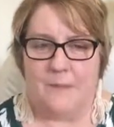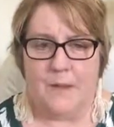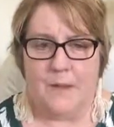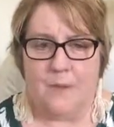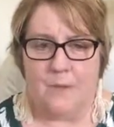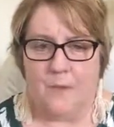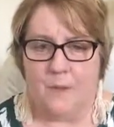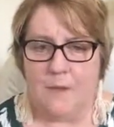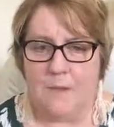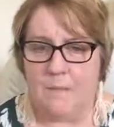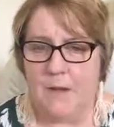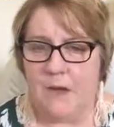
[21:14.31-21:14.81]

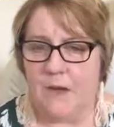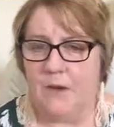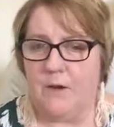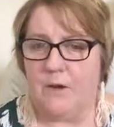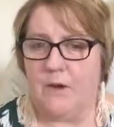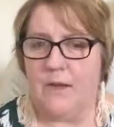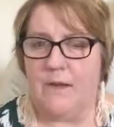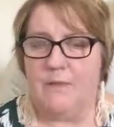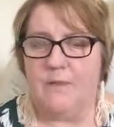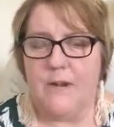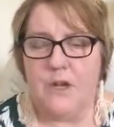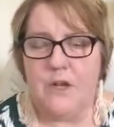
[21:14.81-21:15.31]
We might not
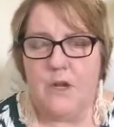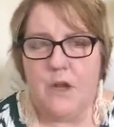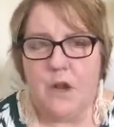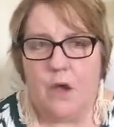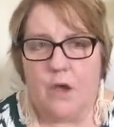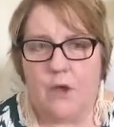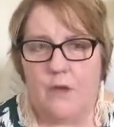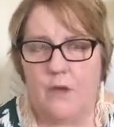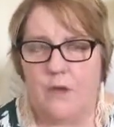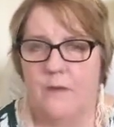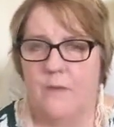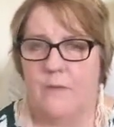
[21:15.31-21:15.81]
even
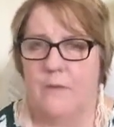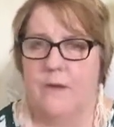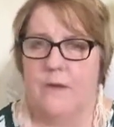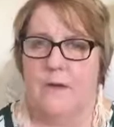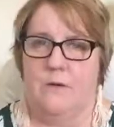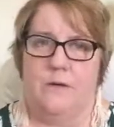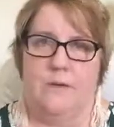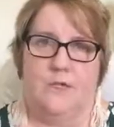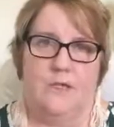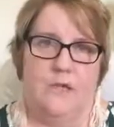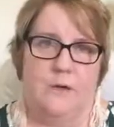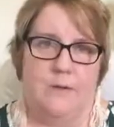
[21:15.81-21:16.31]
know that we're
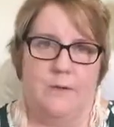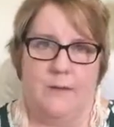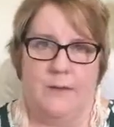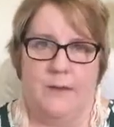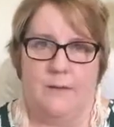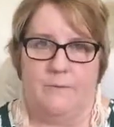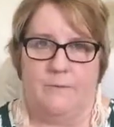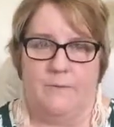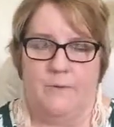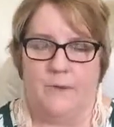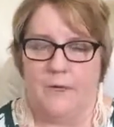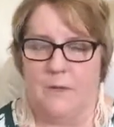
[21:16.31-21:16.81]
not showing
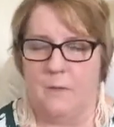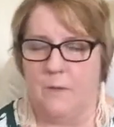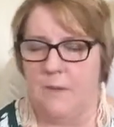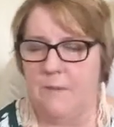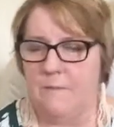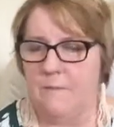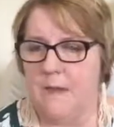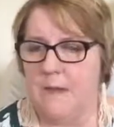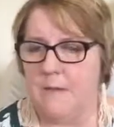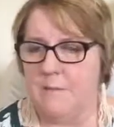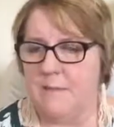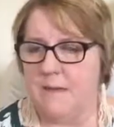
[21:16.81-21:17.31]
up fully. We
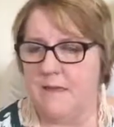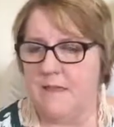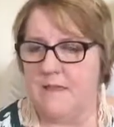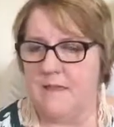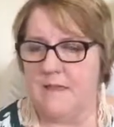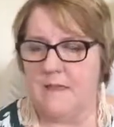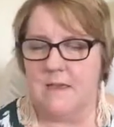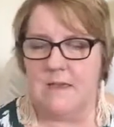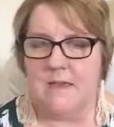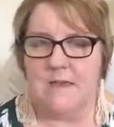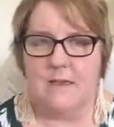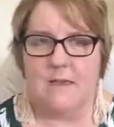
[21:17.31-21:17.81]
might be
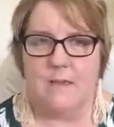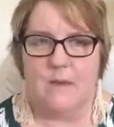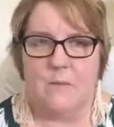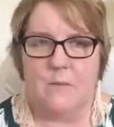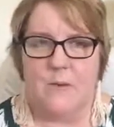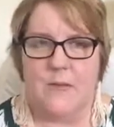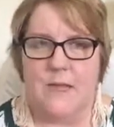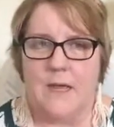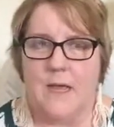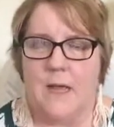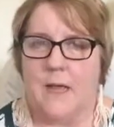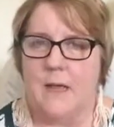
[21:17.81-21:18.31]
thinking that
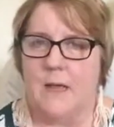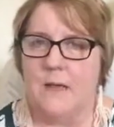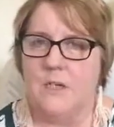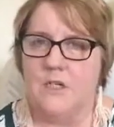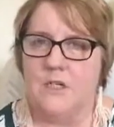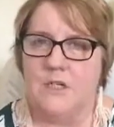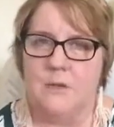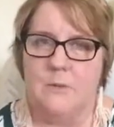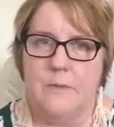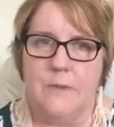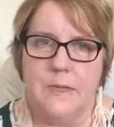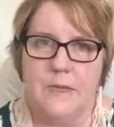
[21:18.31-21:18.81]
we are
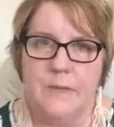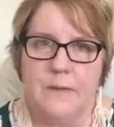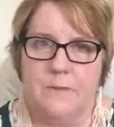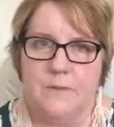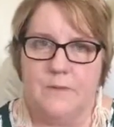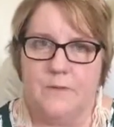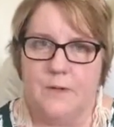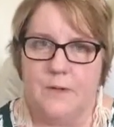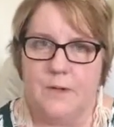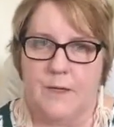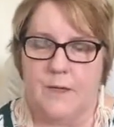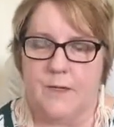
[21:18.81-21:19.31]
showing up
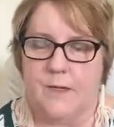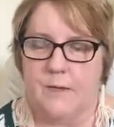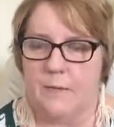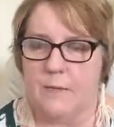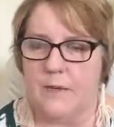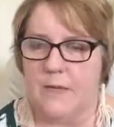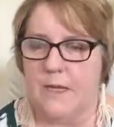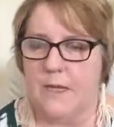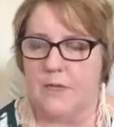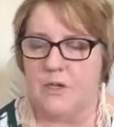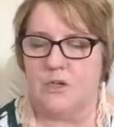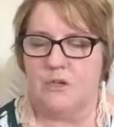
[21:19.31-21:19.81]
fully, that
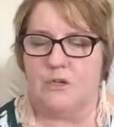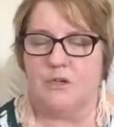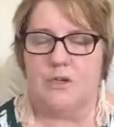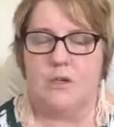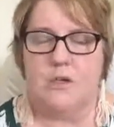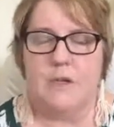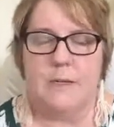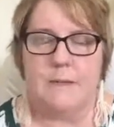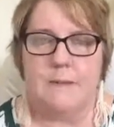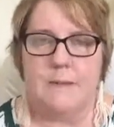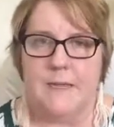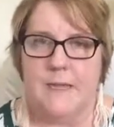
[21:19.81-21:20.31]
we are
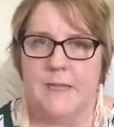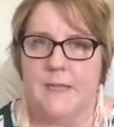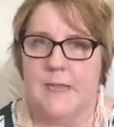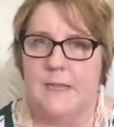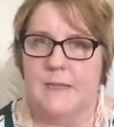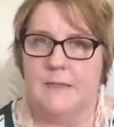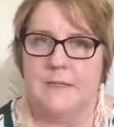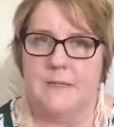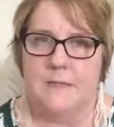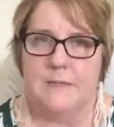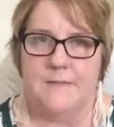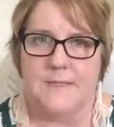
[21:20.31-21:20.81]
truly being
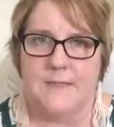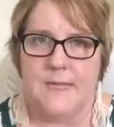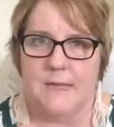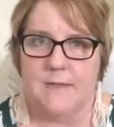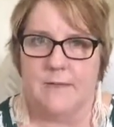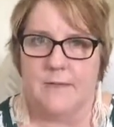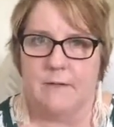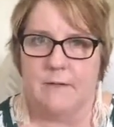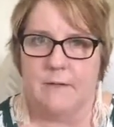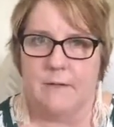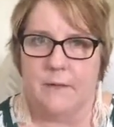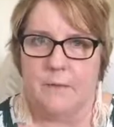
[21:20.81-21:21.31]
ourselves out
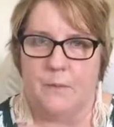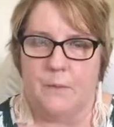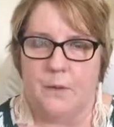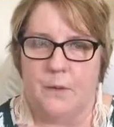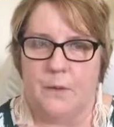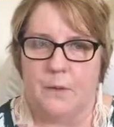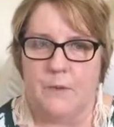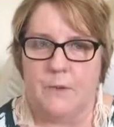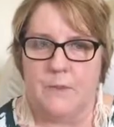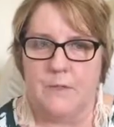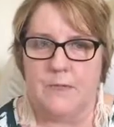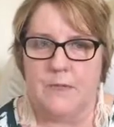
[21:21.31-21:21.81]
there in the
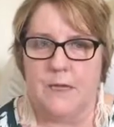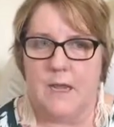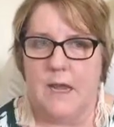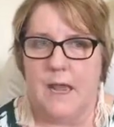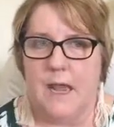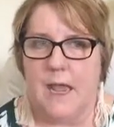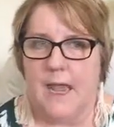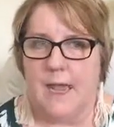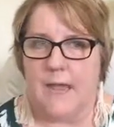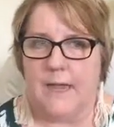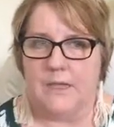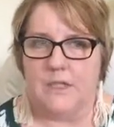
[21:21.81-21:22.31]
world
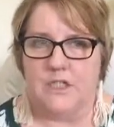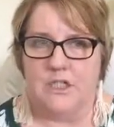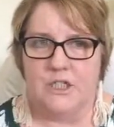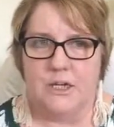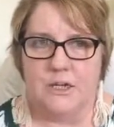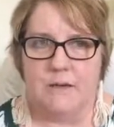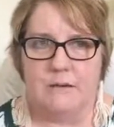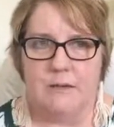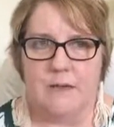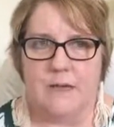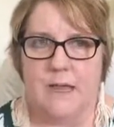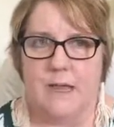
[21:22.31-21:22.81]
and
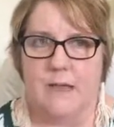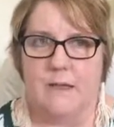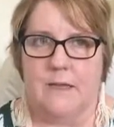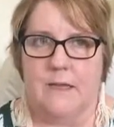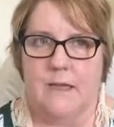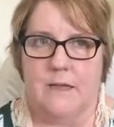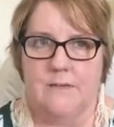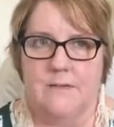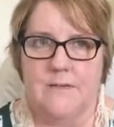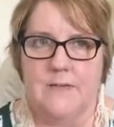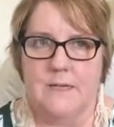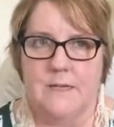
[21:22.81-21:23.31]
sharing our
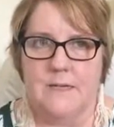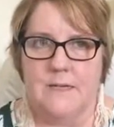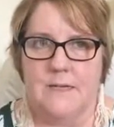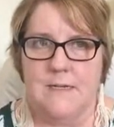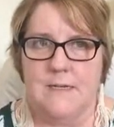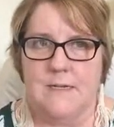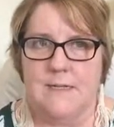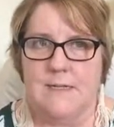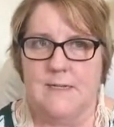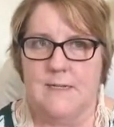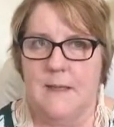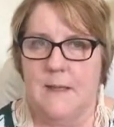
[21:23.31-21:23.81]

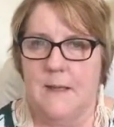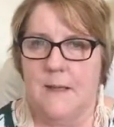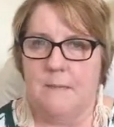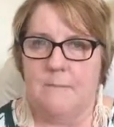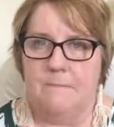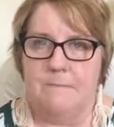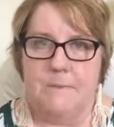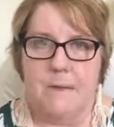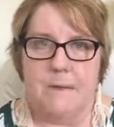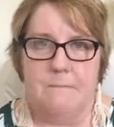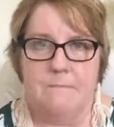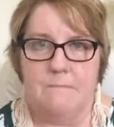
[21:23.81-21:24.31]
giftedness,
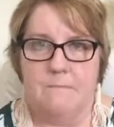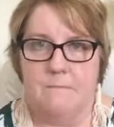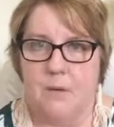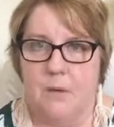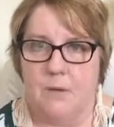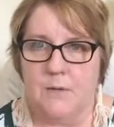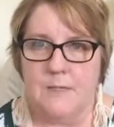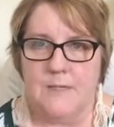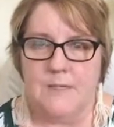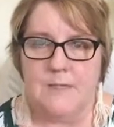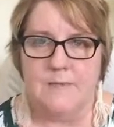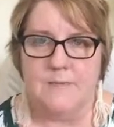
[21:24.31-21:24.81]
but
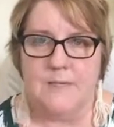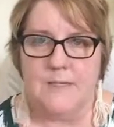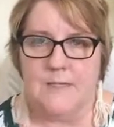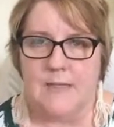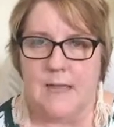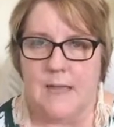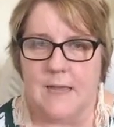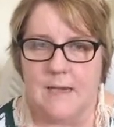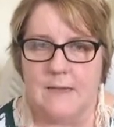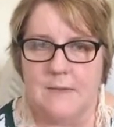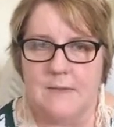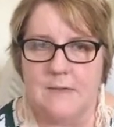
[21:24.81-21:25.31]
most of us
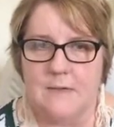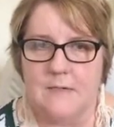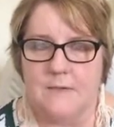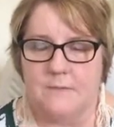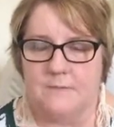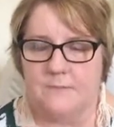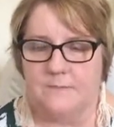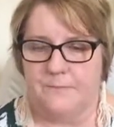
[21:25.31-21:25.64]
aren't.